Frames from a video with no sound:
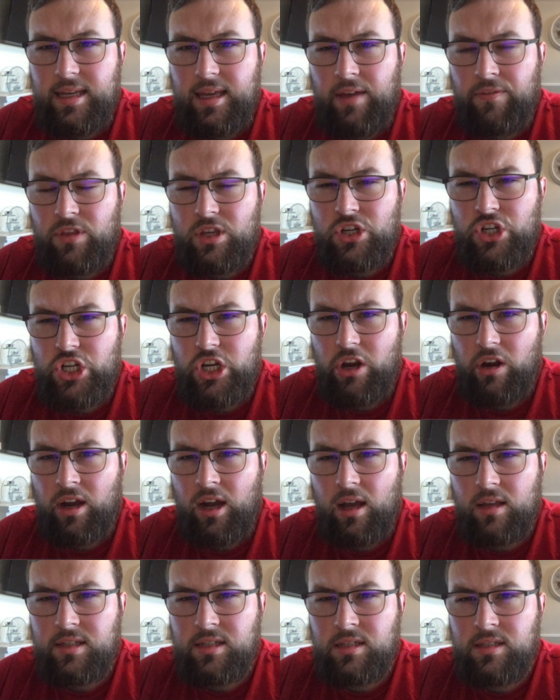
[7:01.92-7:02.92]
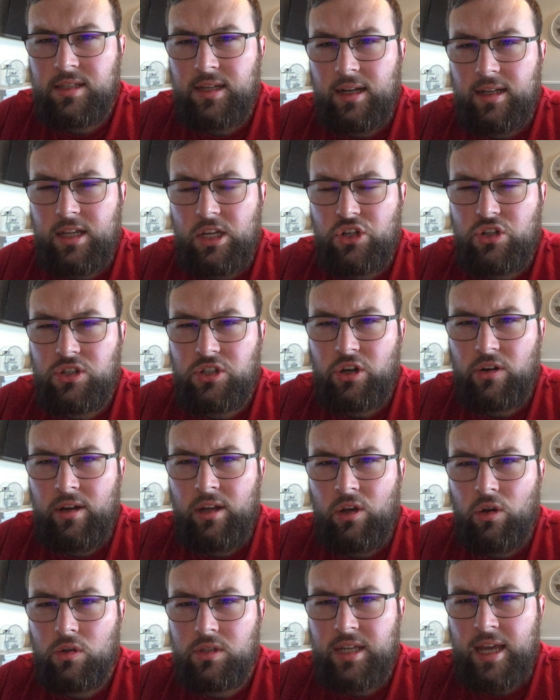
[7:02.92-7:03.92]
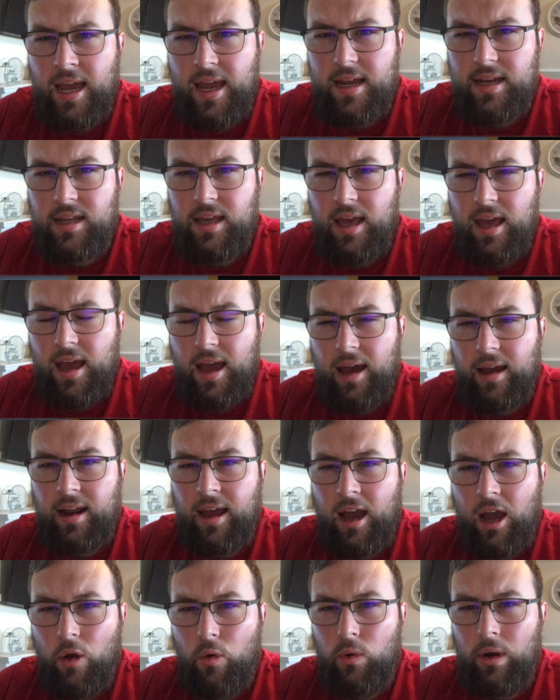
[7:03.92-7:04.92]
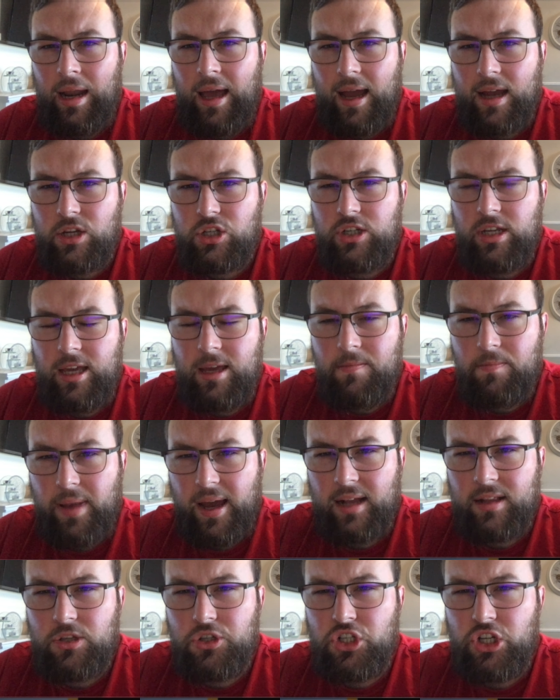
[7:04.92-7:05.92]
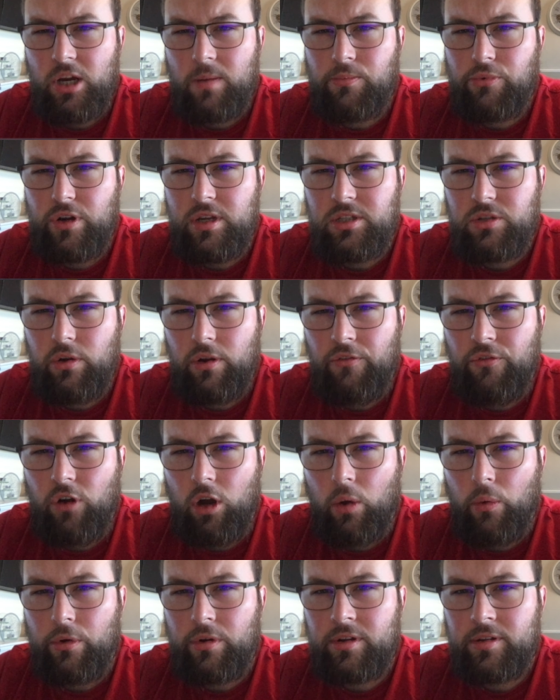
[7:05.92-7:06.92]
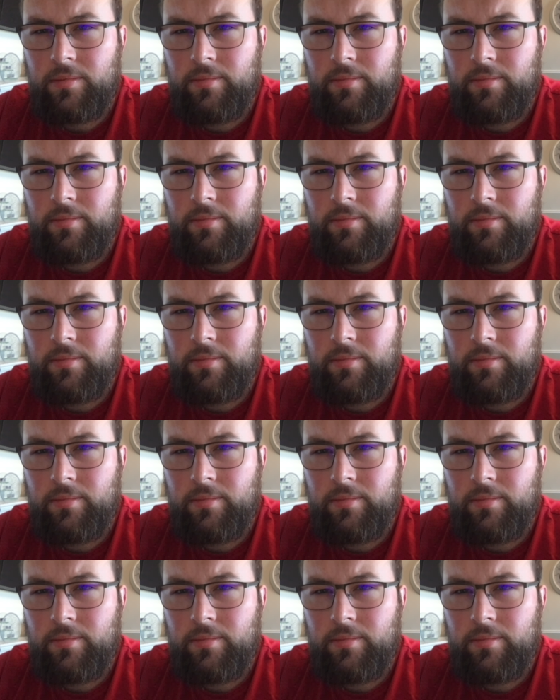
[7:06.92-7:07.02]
if the share consolidation certainly goes ahead and how it will actually impact the share price going forward.